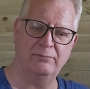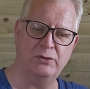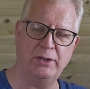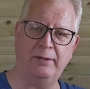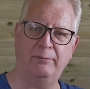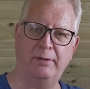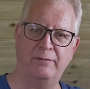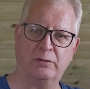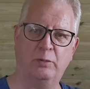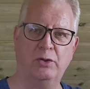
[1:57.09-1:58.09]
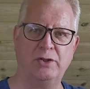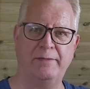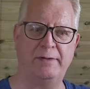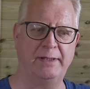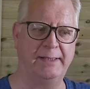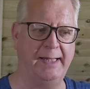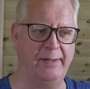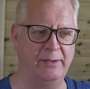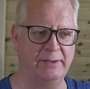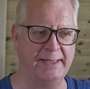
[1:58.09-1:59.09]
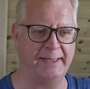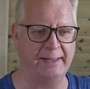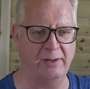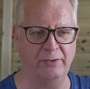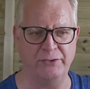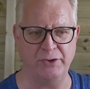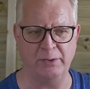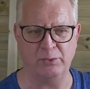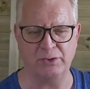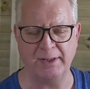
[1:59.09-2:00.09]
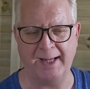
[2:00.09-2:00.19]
shit where they squashed everything down and taking out all the juice,